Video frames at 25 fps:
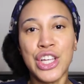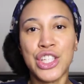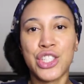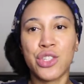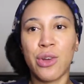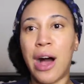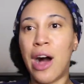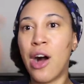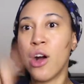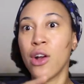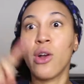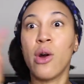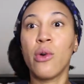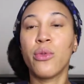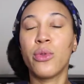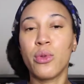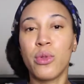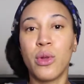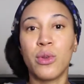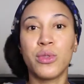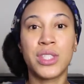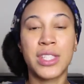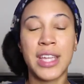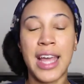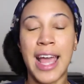So I'll go
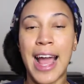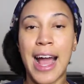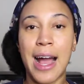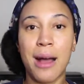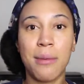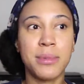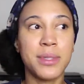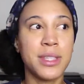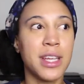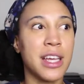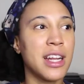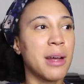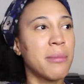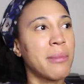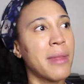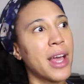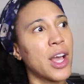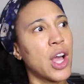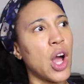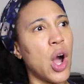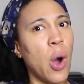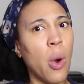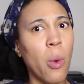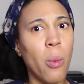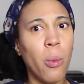through those tabs and I'm
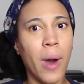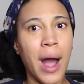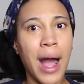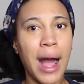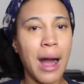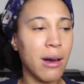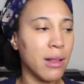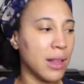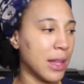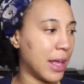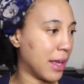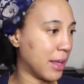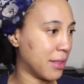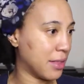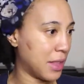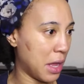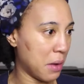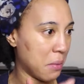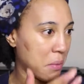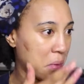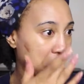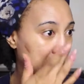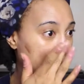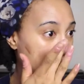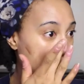like, oh wow, like
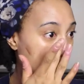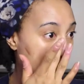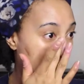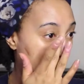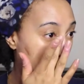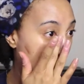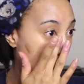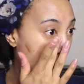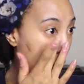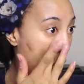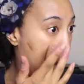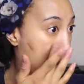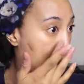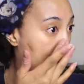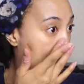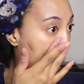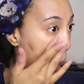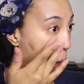they really got